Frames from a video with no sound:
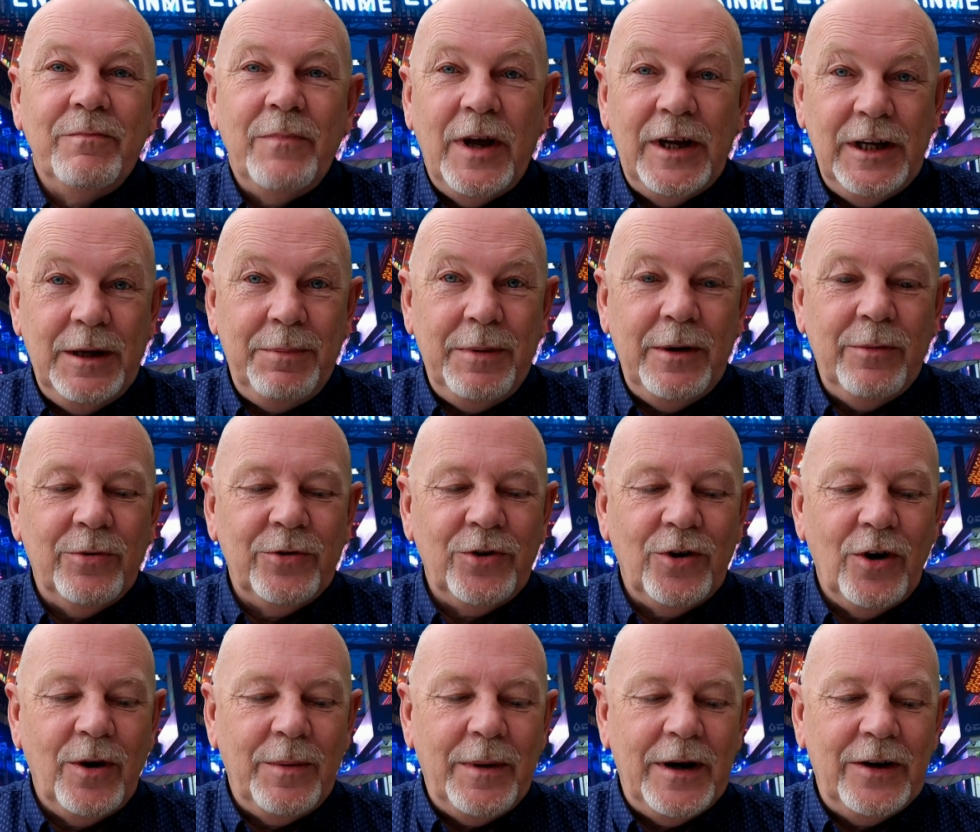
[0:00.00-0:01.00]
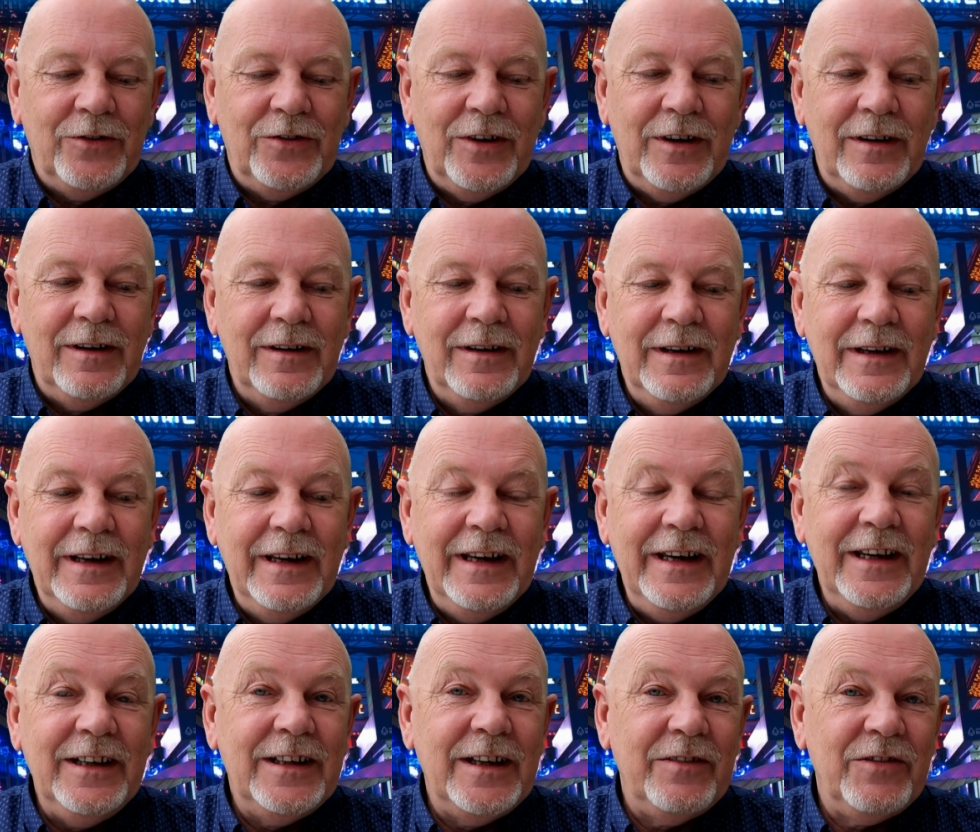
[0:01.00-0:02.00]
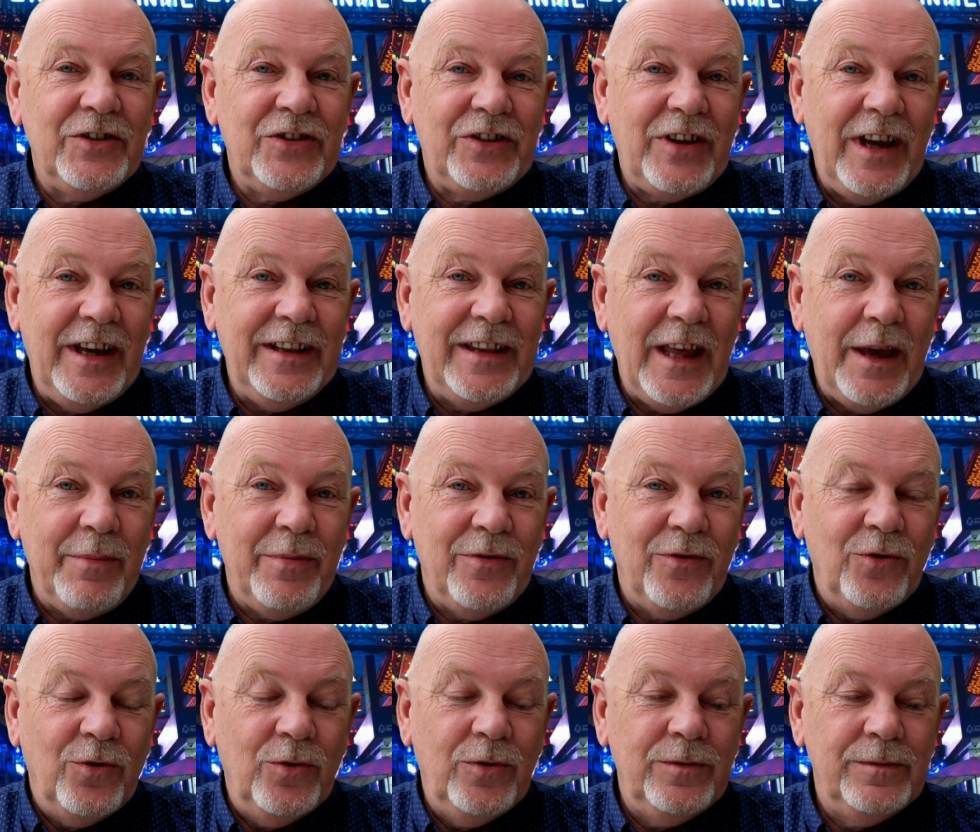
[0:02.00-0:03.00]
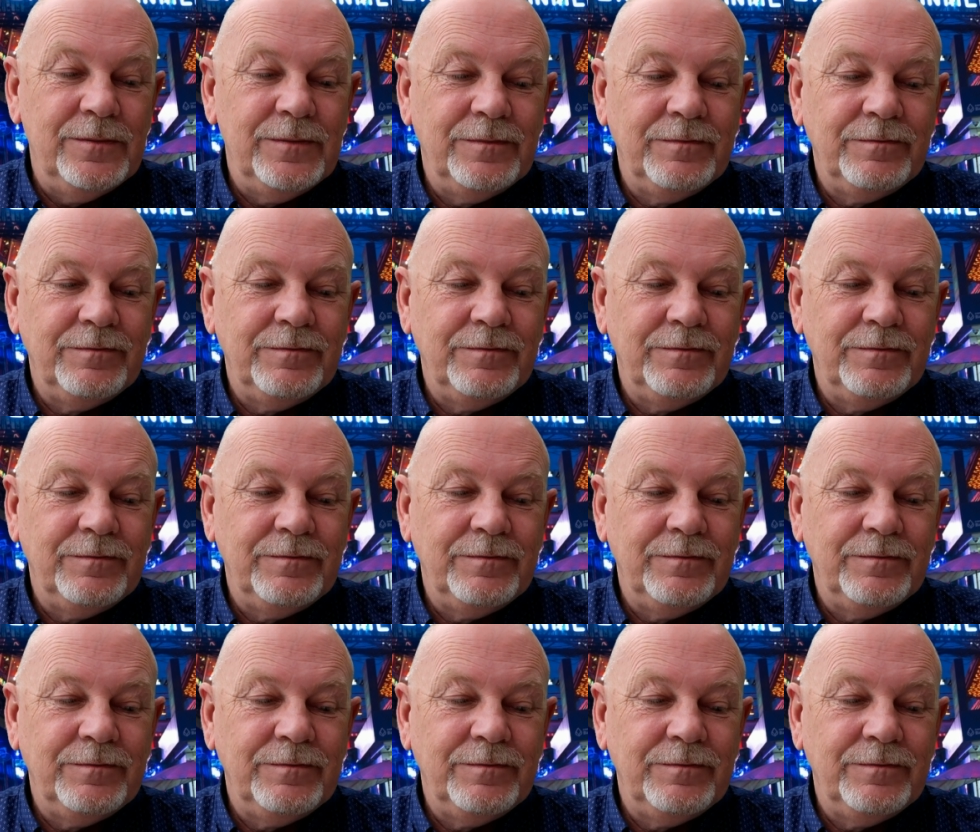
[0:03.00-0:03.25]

Many people know about it. He'd never stayed there before,